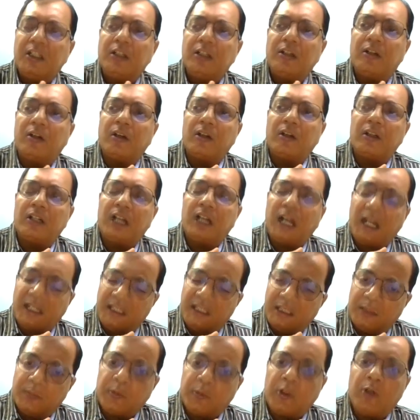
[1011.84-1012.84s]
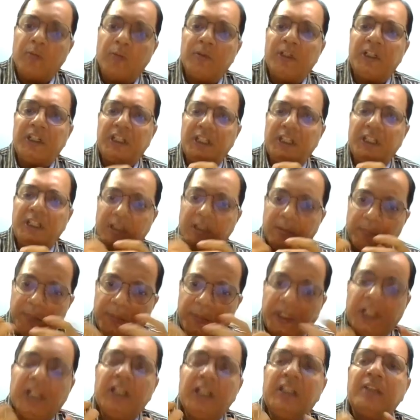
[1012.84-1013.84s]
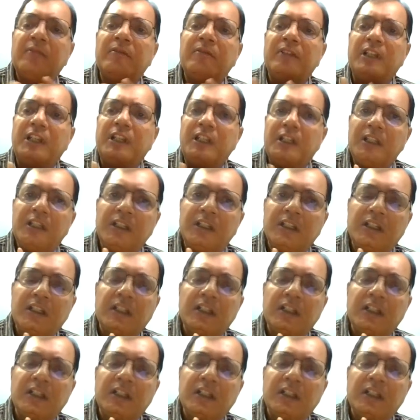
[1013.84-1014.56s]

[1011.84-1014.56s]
or a higher probability comparatively